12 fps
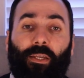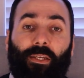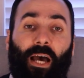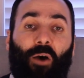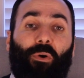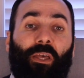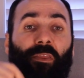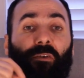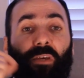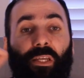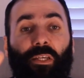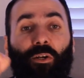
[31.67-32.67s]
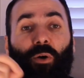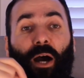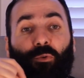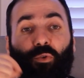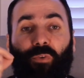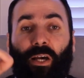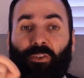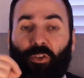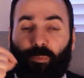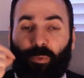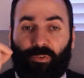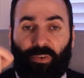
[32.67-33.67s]
Now, in the video, How to Find
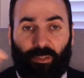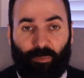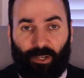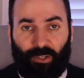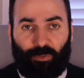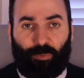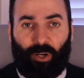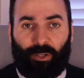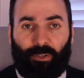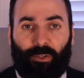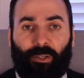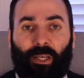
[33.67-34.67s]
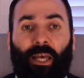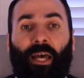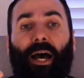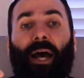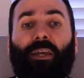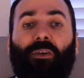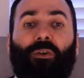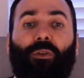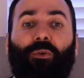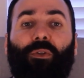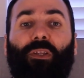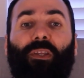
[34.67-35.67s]
Your Perfect Marriage Partner, I
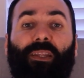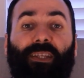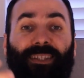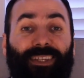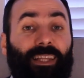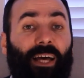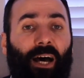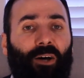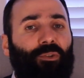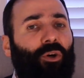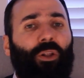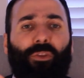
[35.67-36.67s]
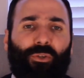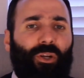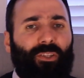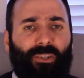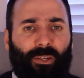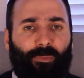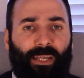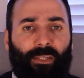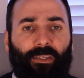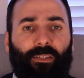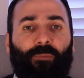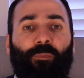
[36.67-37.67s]
concluded that it's allowed, although not
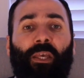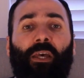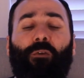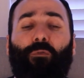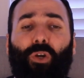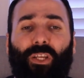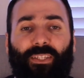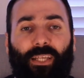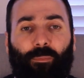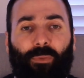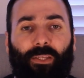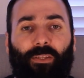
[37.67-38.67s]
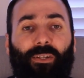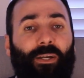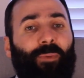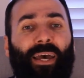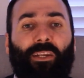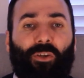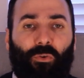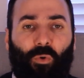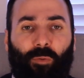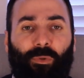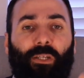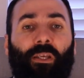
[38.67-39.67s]
recommended, for a submitter, a man or a
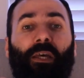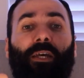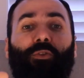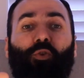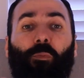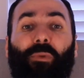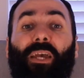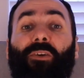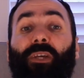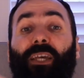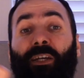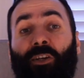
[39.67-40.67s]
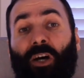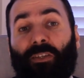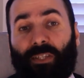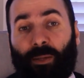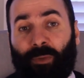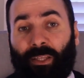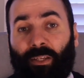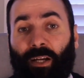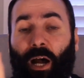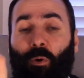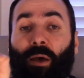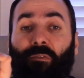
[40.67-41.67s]
woman, to marry a non-submitter.
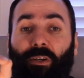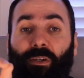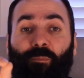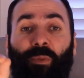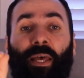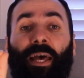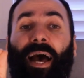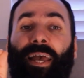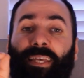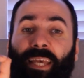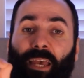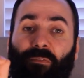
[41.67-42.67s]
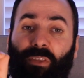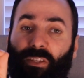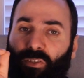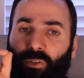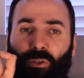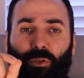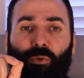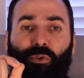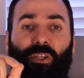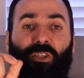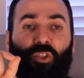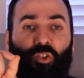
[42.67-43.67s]
However, I gave this
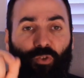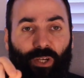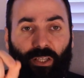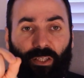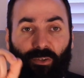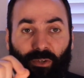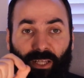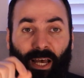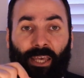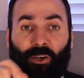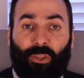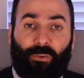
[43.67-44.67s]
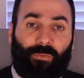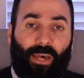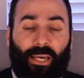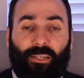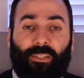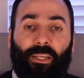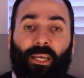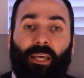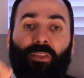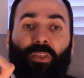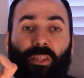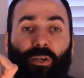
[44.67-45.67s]
conclusion strictly relying on the fact
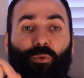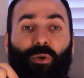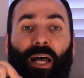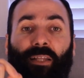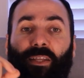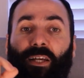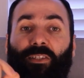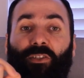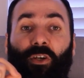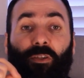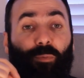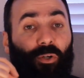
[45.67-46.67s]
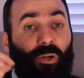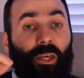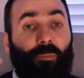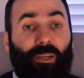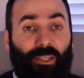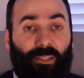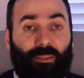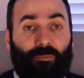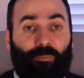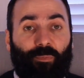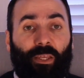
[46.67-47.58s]
that the Quran does not prohibit it.